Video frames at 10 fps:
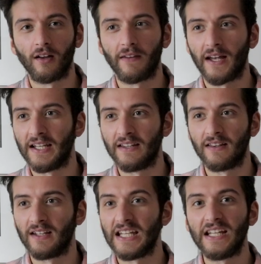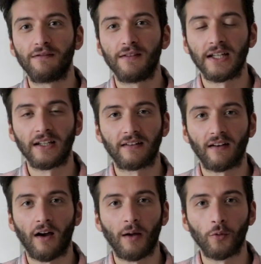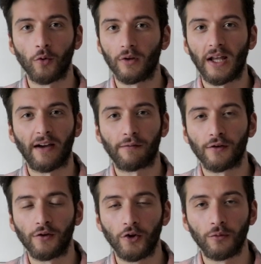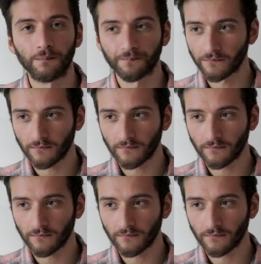and then in the evening time or late afternoon